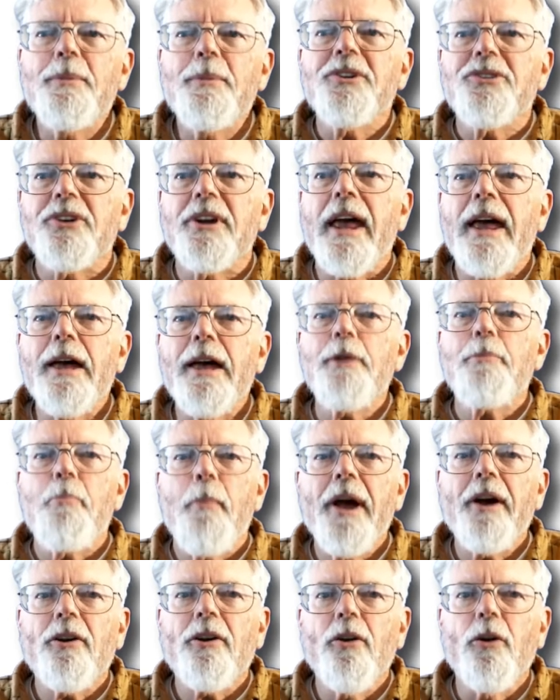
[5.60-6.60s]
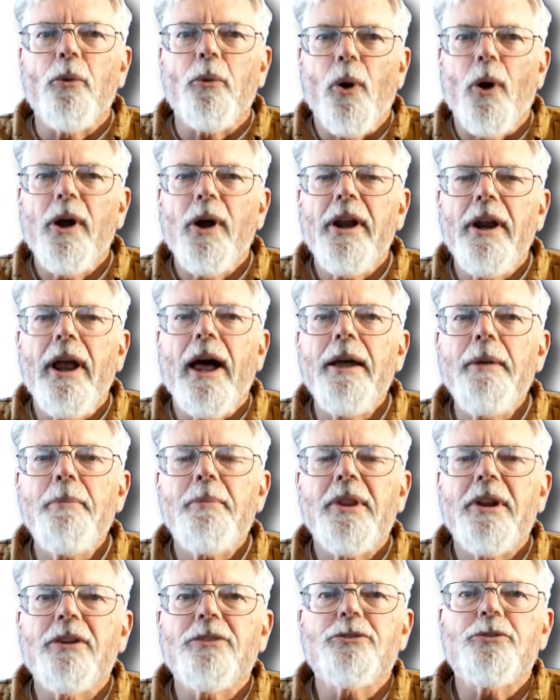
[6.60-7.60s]
is Dan McElroy and I am
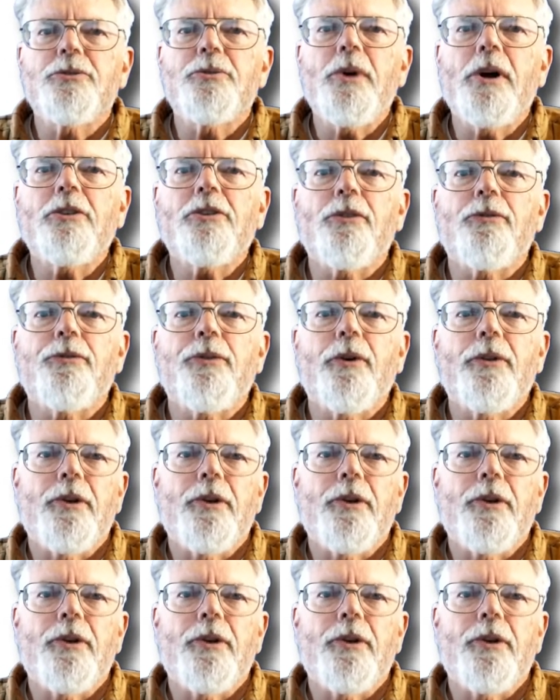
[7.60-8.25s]
the instructor for the